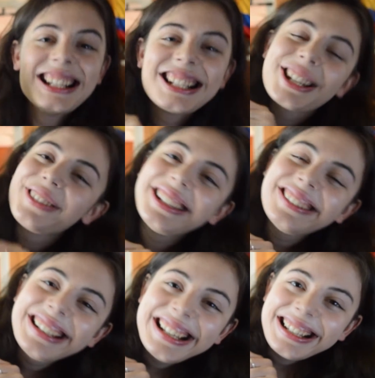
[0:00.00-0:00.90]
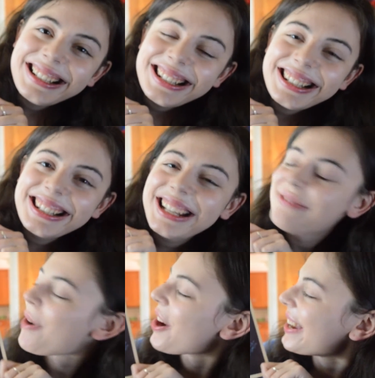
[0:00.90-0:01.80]
So here it is,
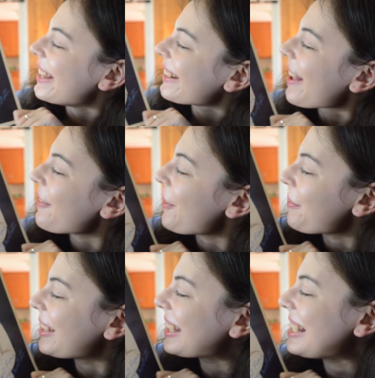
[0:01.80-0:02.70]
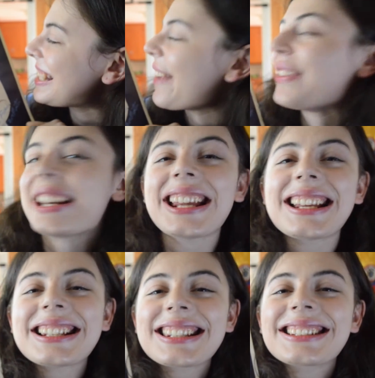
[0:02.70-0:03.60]
Steve Martin from the late
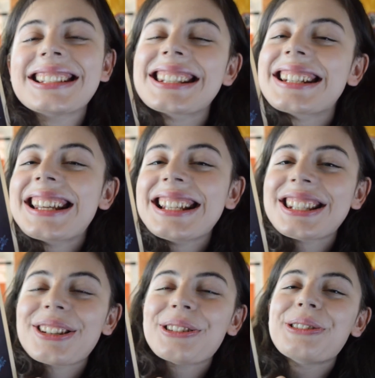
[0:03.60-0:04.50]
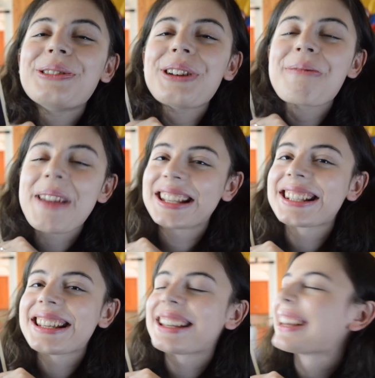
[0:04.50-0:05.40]
70s. Isn't he so
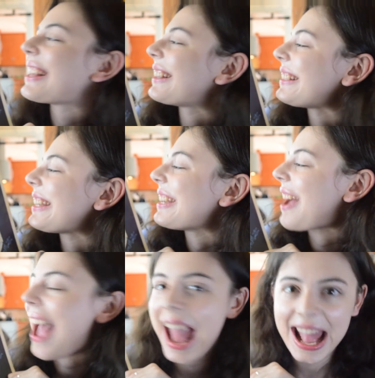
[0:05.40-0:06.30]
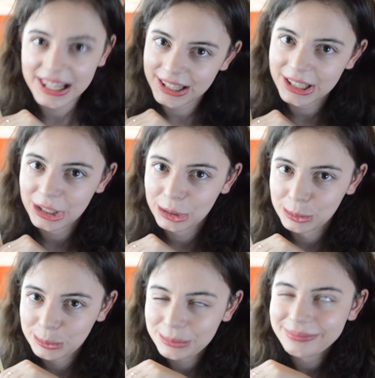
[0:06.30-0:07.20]
amazingly
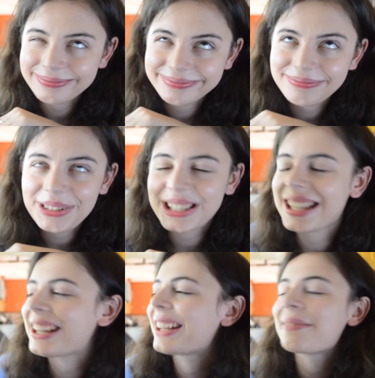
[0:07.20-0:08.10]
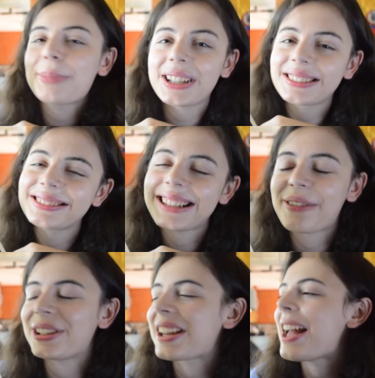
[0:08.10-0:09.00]
handsome? Just kidding, but not
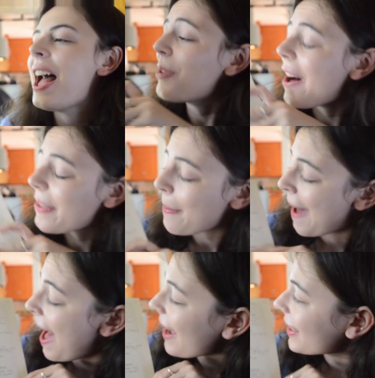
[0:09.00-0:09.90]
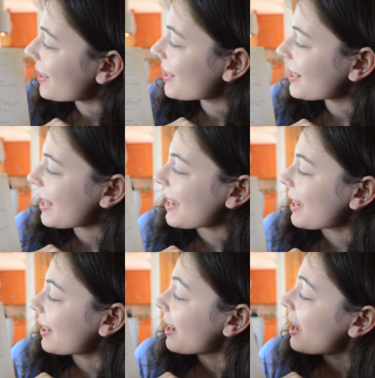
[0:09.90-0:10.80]
really. On the back, there's
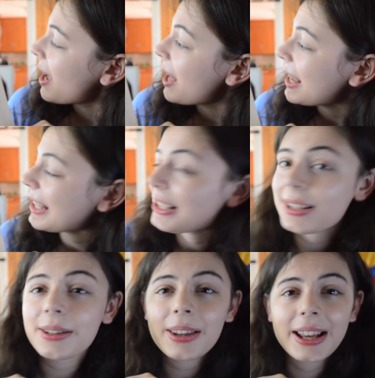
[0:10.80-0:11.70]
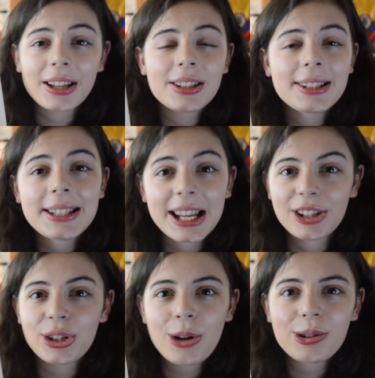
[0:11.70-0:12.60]
like his like
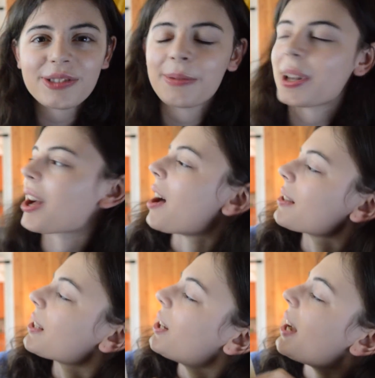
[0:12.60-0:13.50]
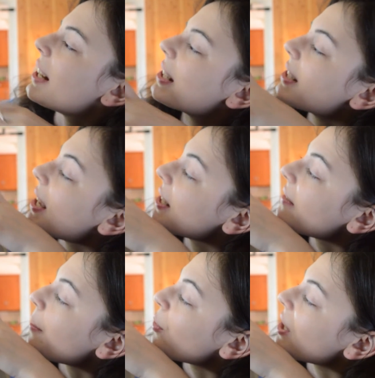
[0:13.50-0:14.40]
stage notes from the concert, and it says
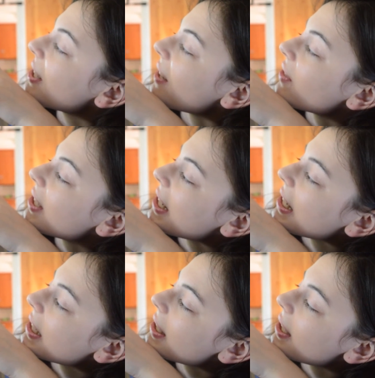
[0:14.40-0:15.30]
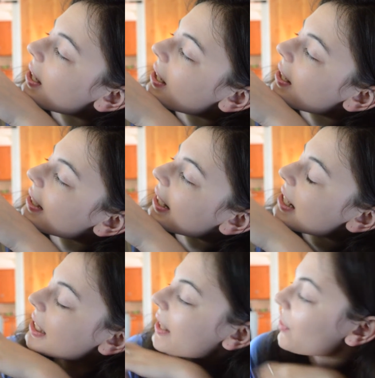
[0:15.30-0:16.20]
February 17th,
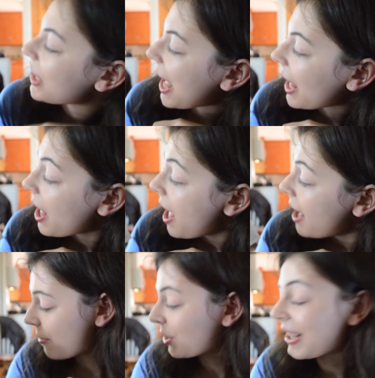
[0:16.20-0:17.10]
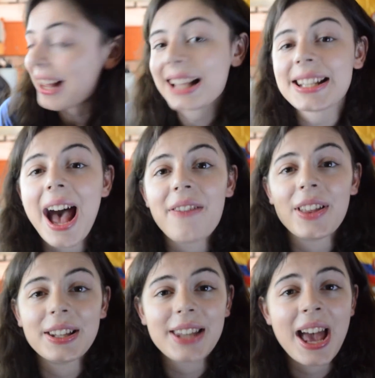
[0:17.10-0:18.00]
1978. I'm really glad to have
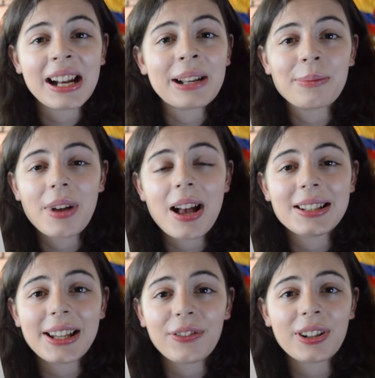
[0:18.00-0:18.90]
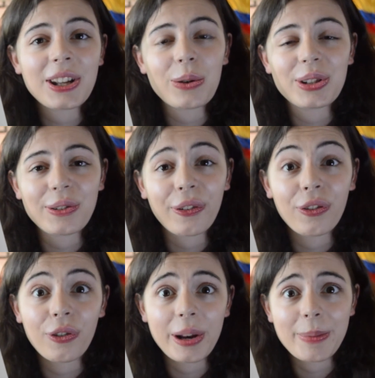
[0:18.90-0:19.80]
this, and I'm definitely going to
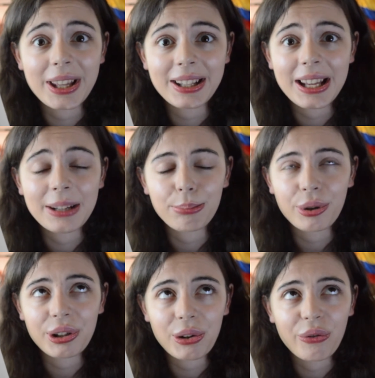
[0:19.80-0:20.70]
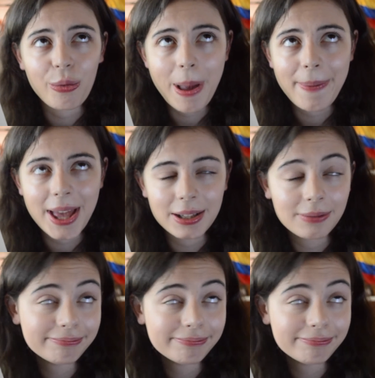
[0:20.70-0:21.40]
frame it and put it over my bed.